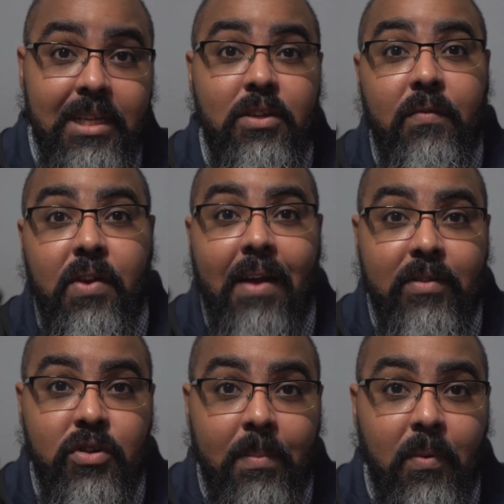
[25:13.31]
So if you're having
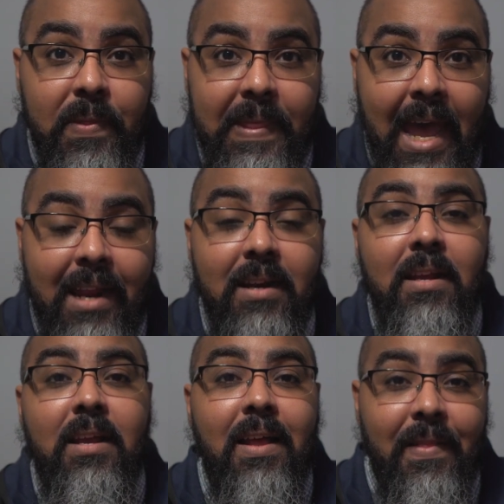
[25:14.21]
trouble with that,
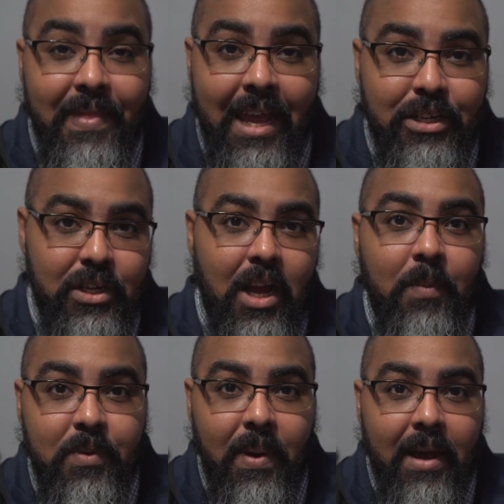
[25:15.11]
that should
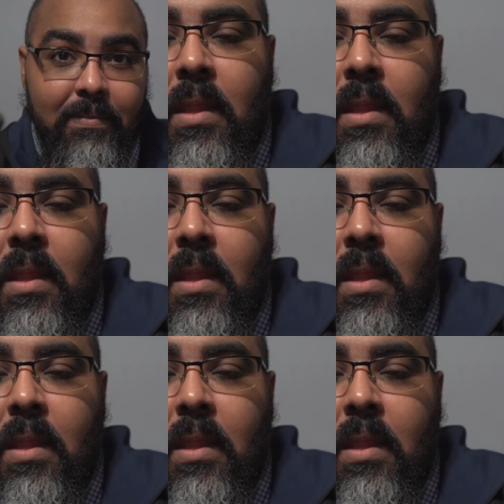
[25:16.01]
help you out.